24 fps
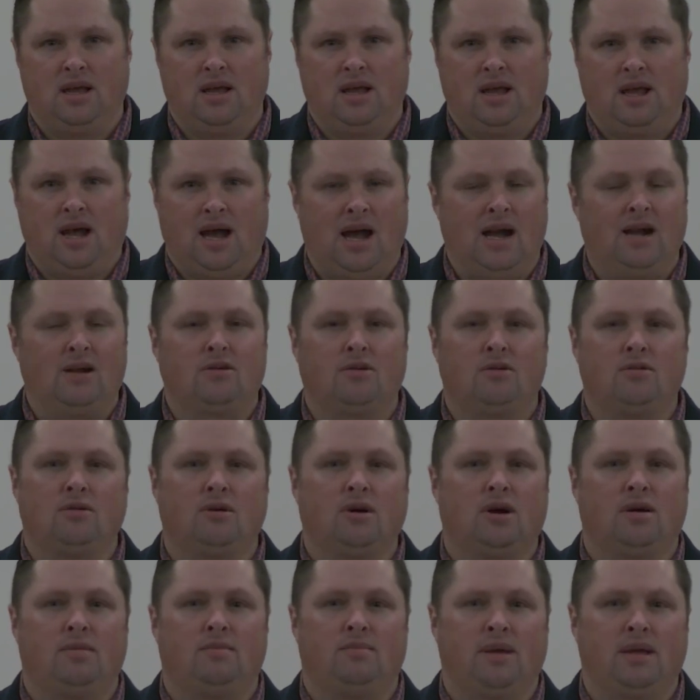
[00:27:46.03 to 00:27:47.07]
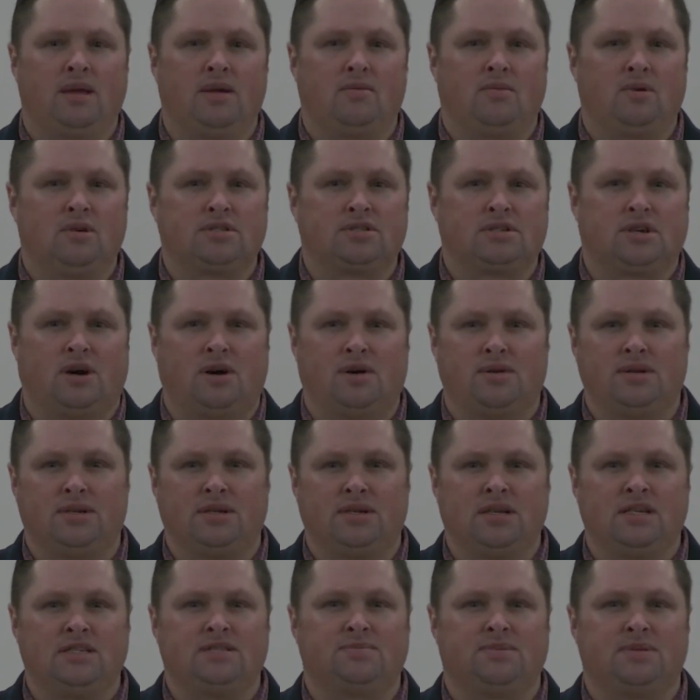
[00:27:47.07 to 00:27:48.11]
I grew up being what's called a
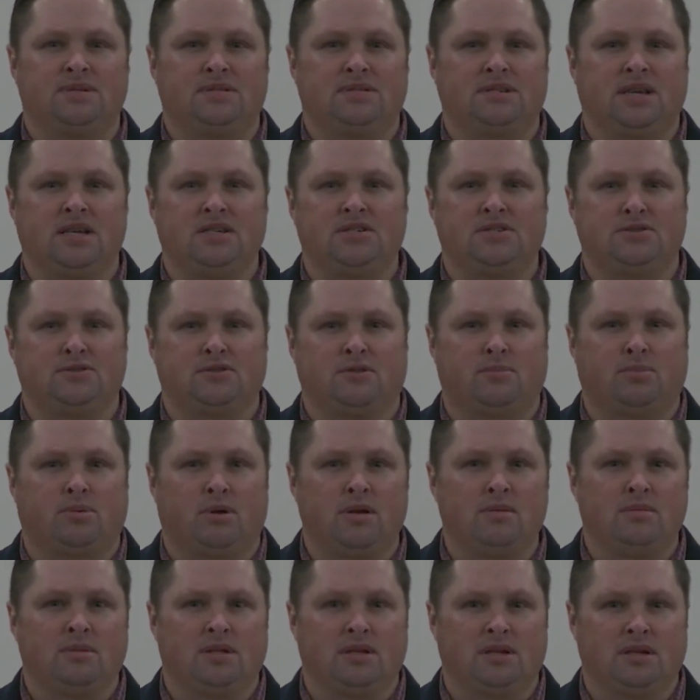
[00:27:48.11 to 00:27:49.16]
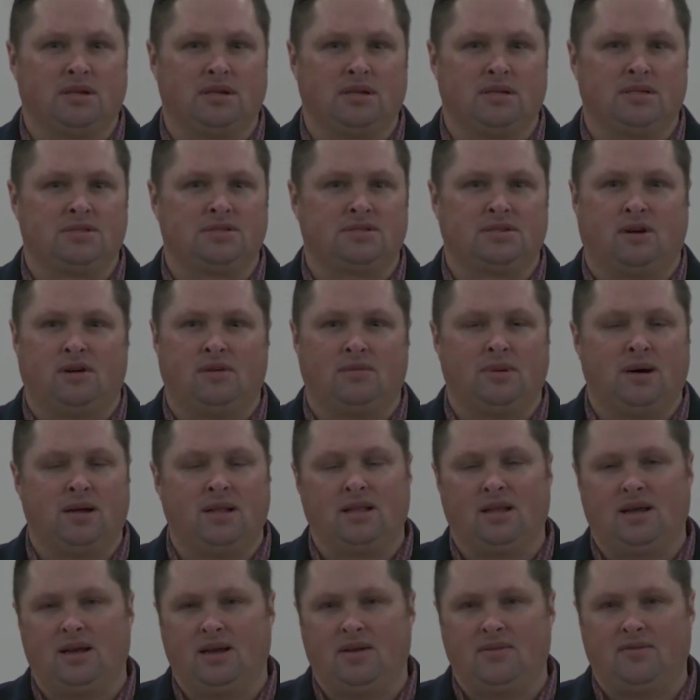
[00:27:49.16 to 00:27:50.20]
dispensational premillennialist all my
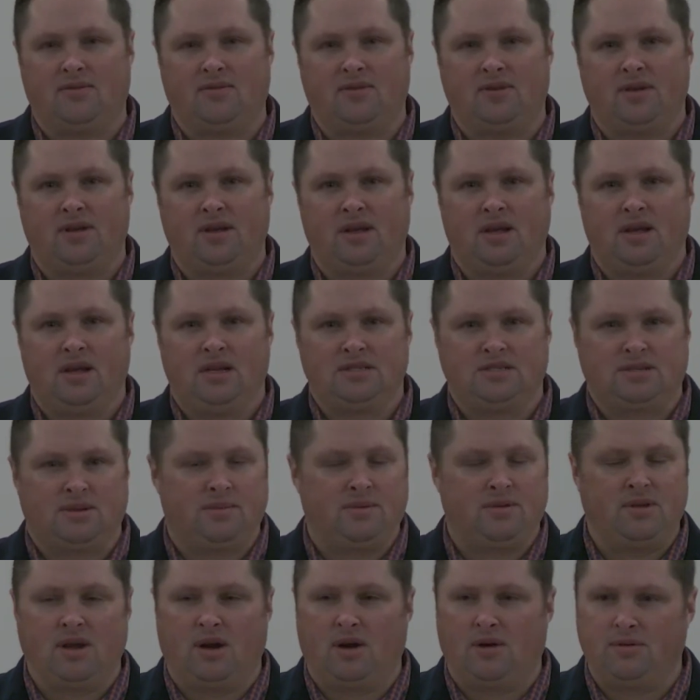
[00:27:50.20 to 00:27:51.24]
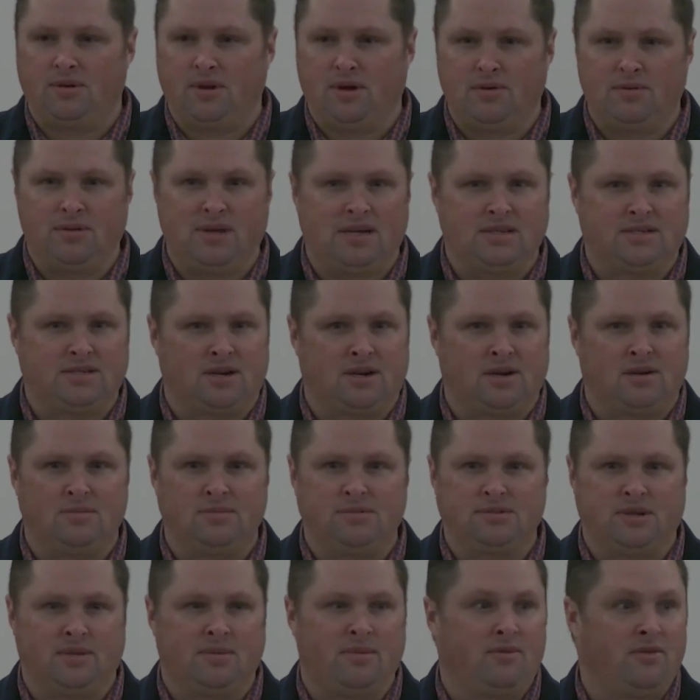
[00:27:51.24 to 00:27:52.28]
life. Some of y'all know that term.
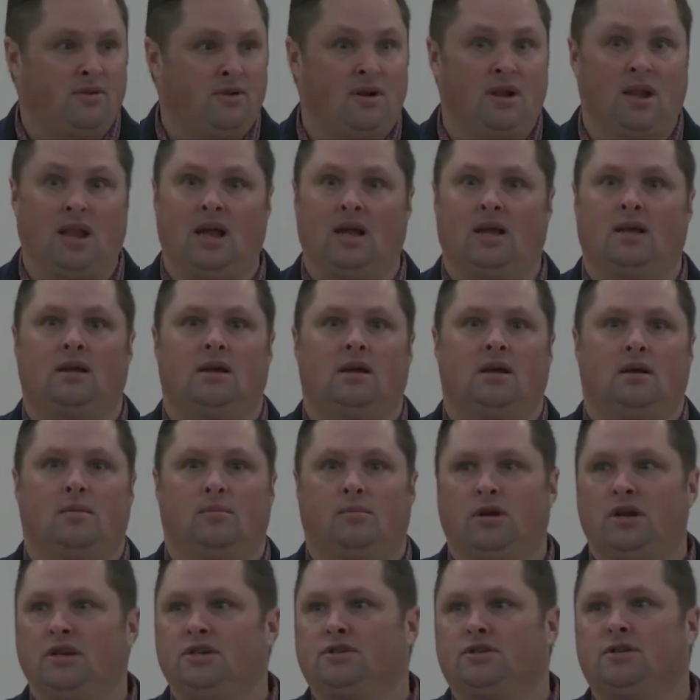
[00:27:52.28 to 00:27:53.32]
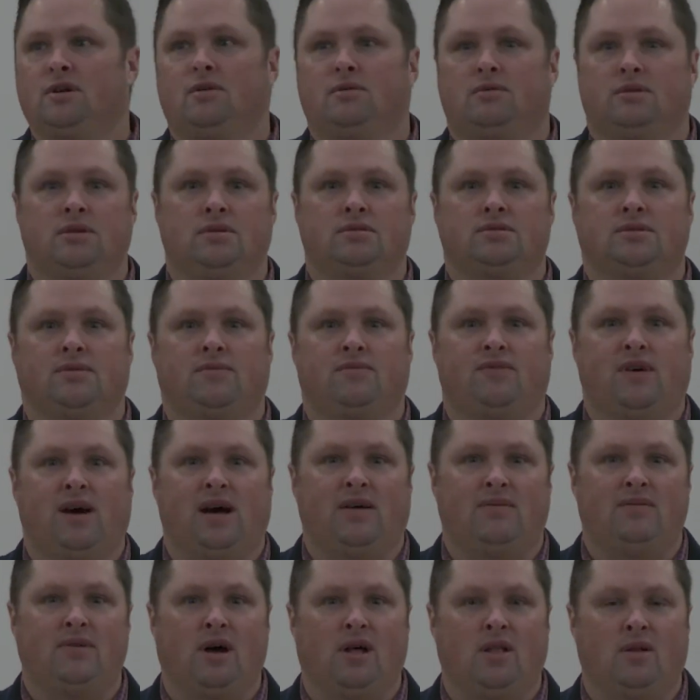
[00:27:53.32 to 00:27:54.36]
Some of you are like, Preacher, don't use them
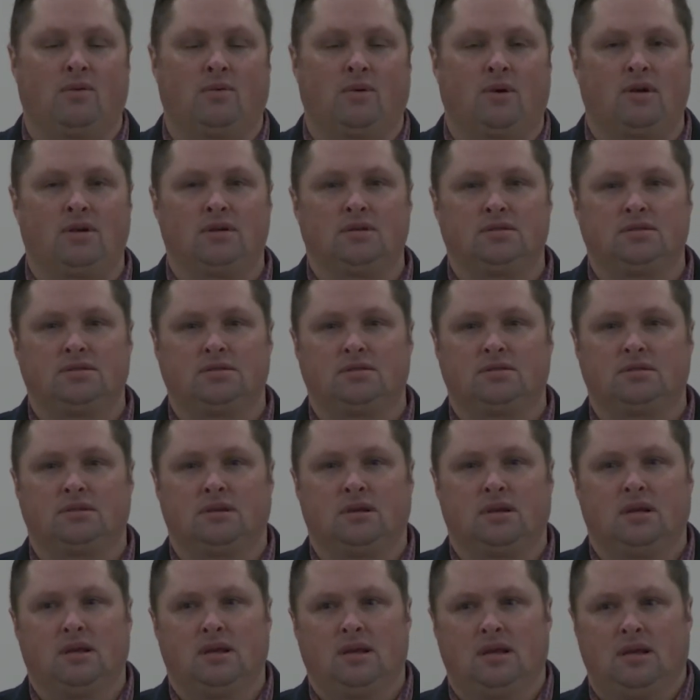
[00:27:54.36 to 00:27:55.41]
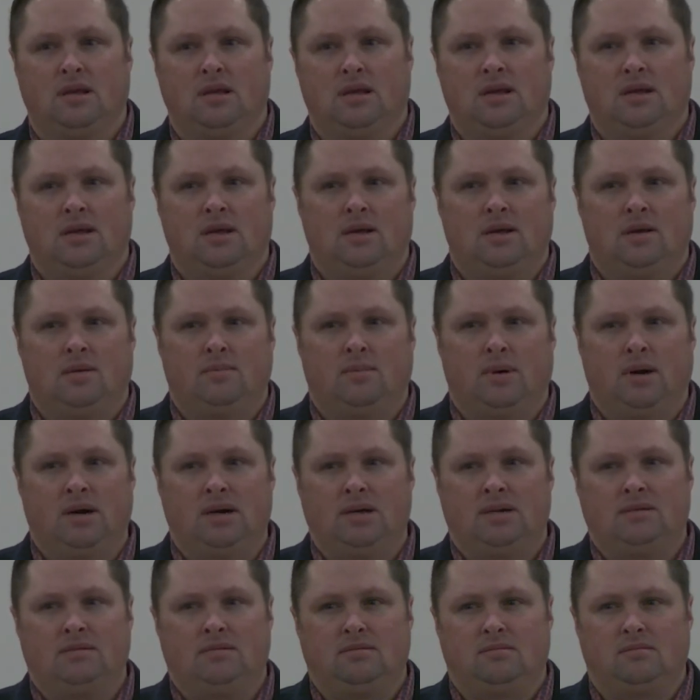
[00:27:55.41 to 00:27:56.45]
$5 words.
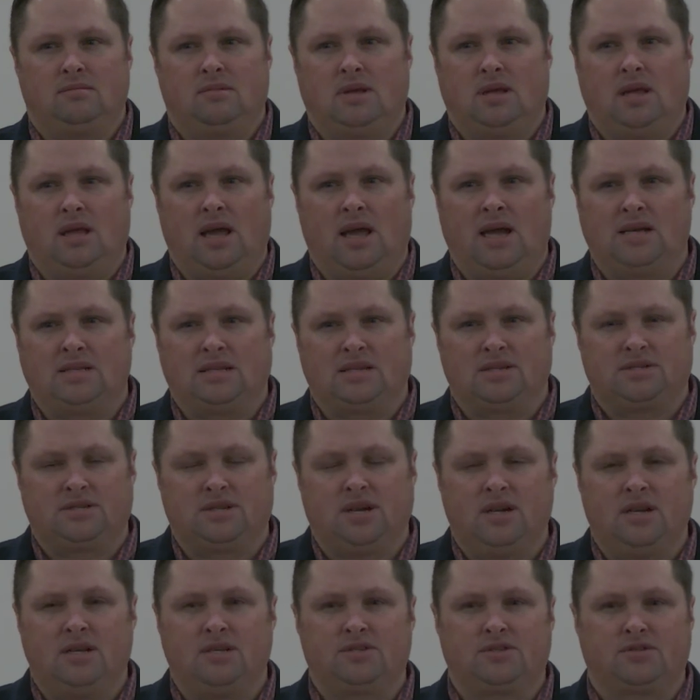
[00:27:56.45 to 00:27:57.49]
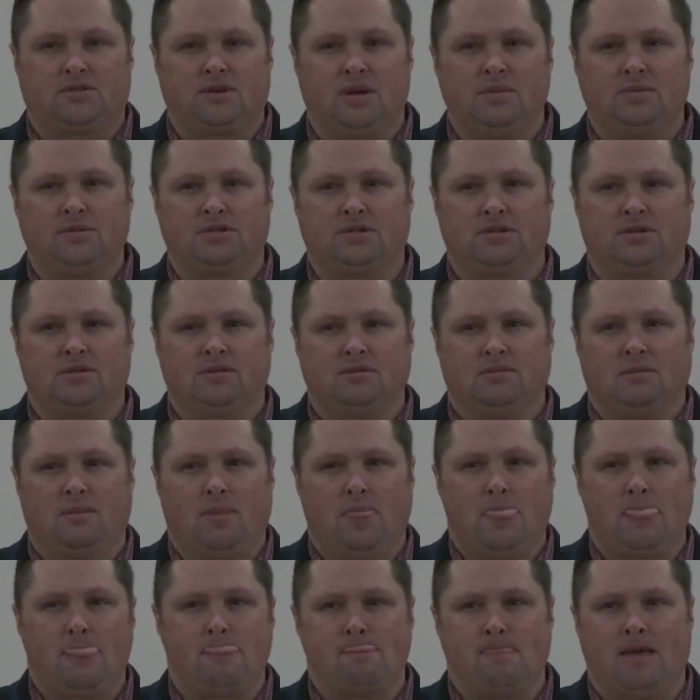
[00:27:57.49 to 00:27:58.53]
But as I studied Scripture
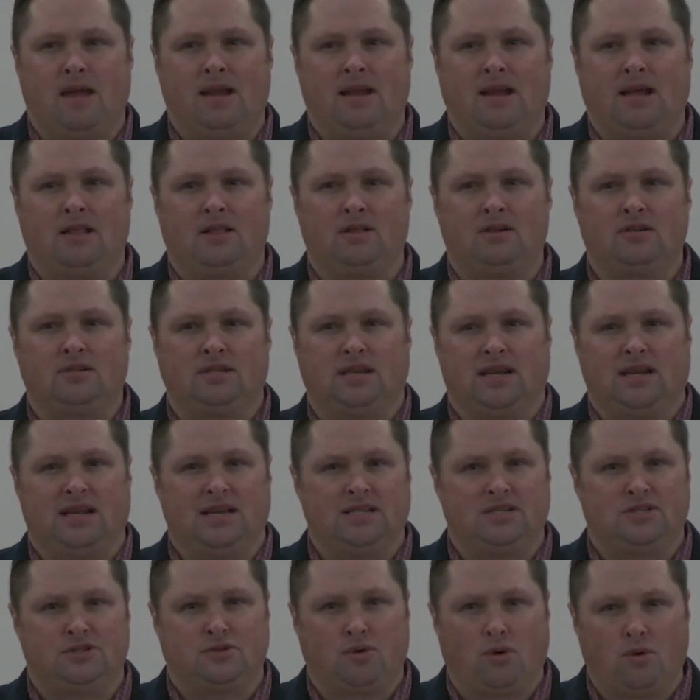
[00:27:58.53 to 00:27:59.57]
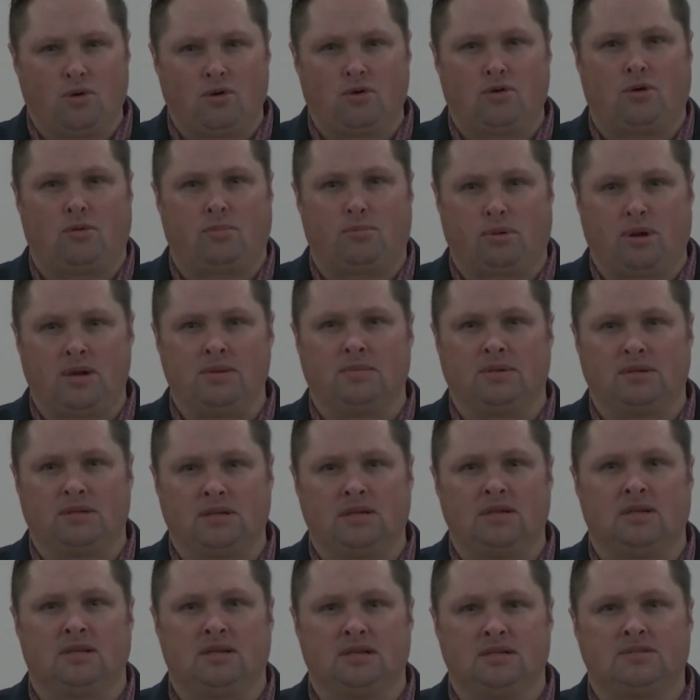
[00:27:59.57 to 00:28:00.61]
and I looked at historical
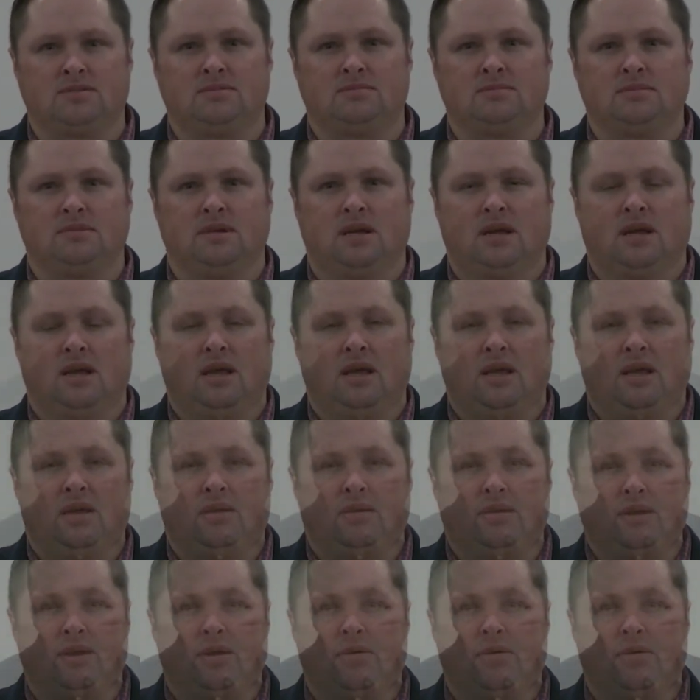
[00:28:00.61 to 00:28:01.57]
premillennialism, you know,